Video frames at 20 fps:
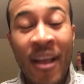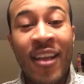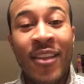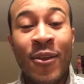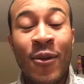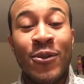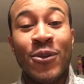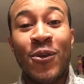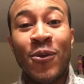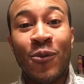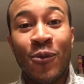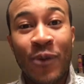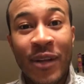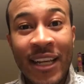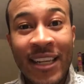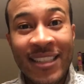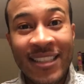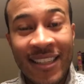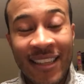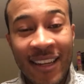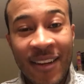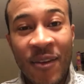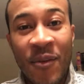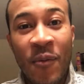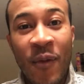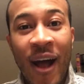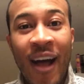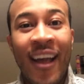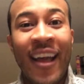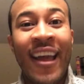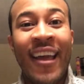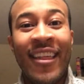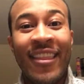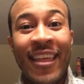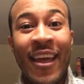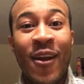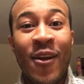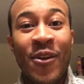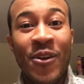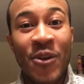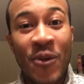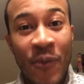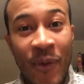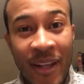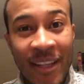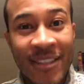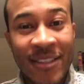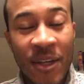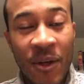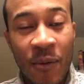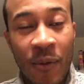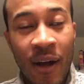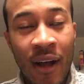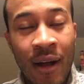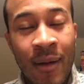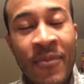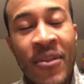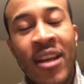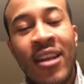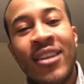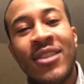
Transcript: There's a reason why they are doing so well.